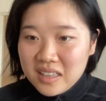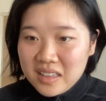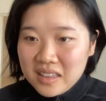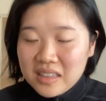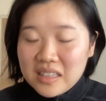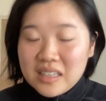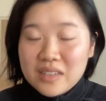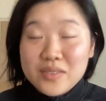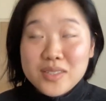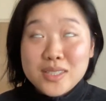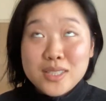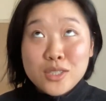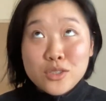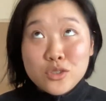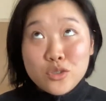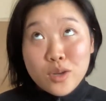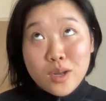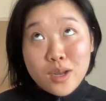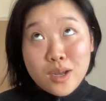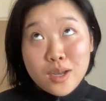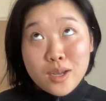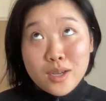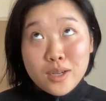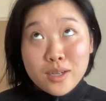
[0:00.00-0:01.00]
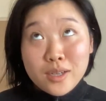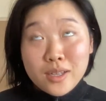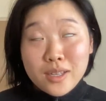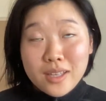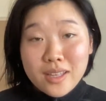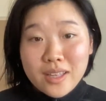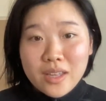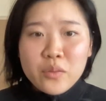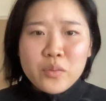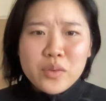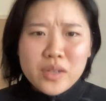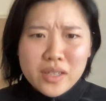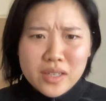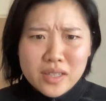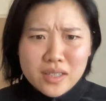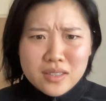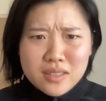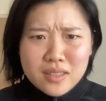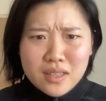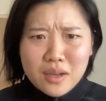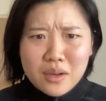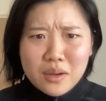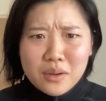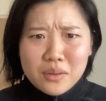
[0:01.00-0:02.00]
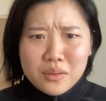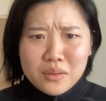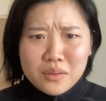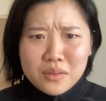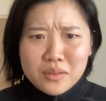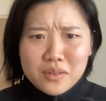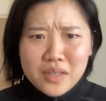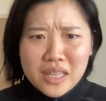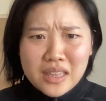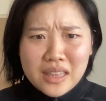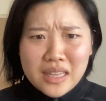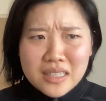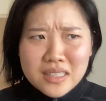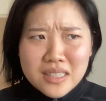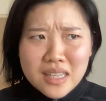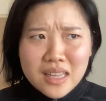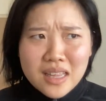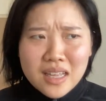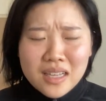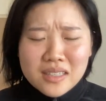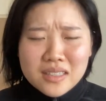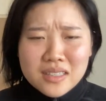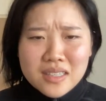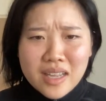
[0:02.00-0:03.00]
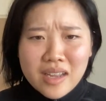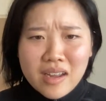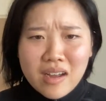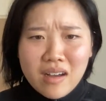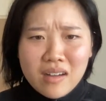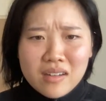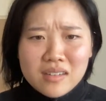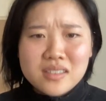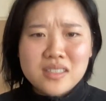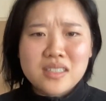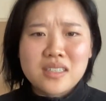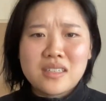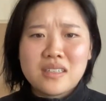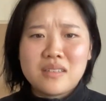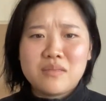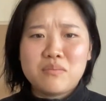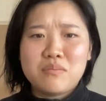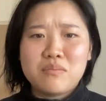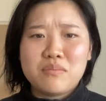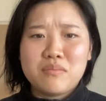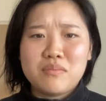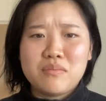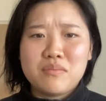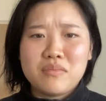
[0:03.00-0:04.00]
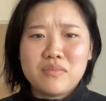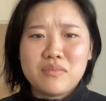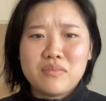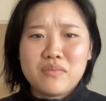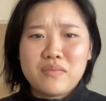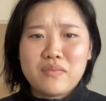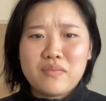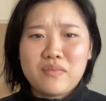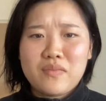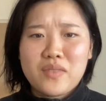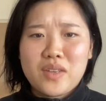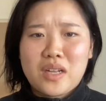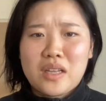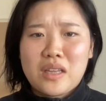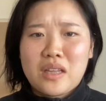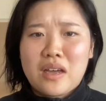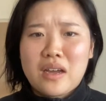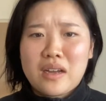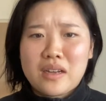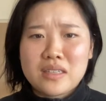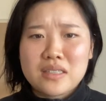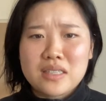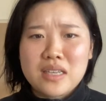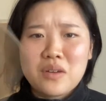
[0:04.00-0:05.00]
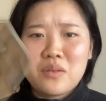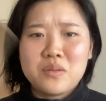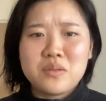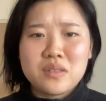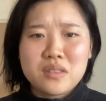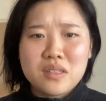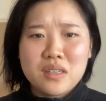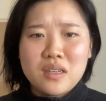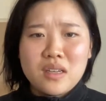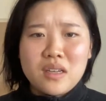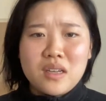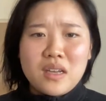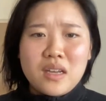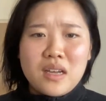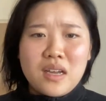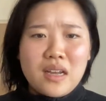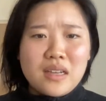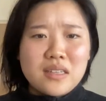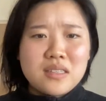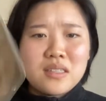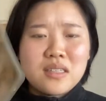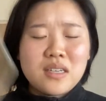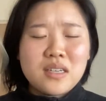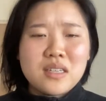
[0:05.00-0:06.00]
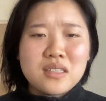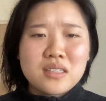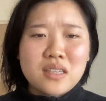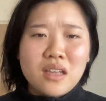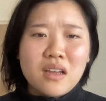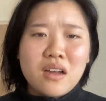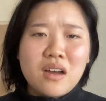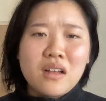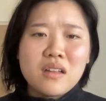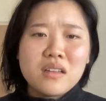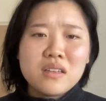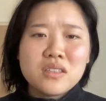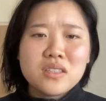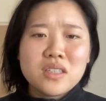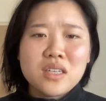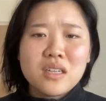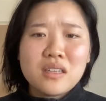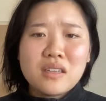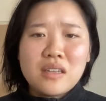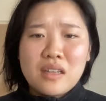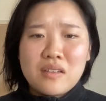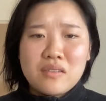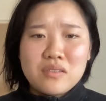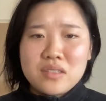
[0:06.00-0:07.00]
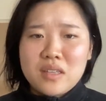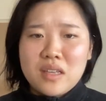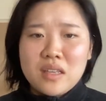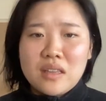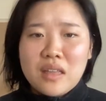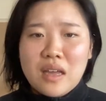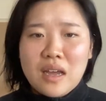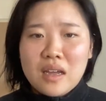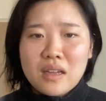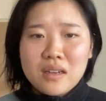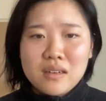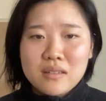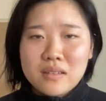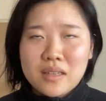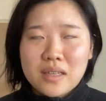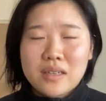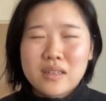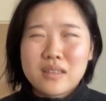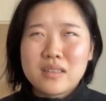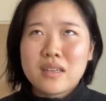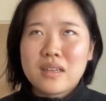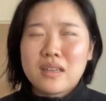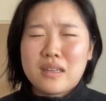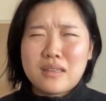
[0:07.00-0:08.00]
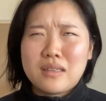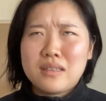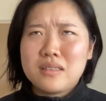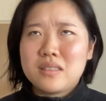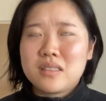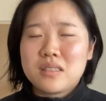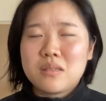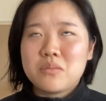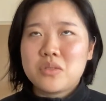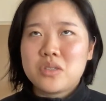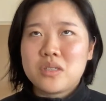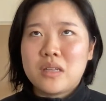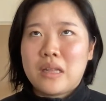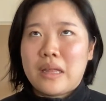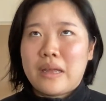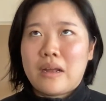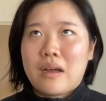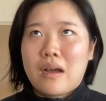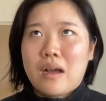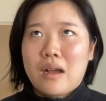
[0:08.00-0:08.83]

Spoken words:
Love is a drug. It really is though. Like they say that in psychology a lot because I studied psychology and they've said that. Like I think it's some shit like